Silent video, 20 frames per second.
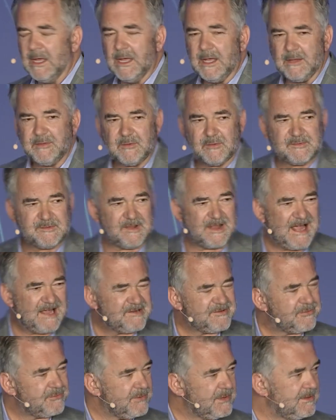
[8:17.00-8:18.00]
In those
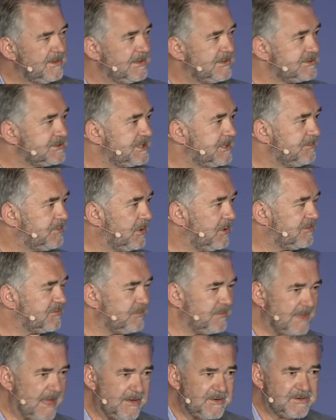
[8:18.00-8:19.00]
last three leadership roles,
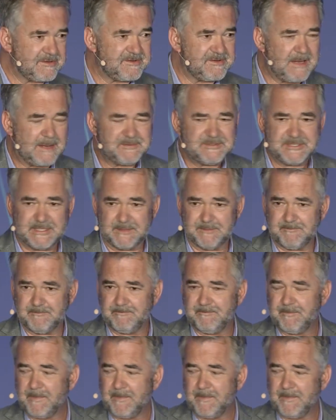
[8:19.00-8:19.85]
without exception,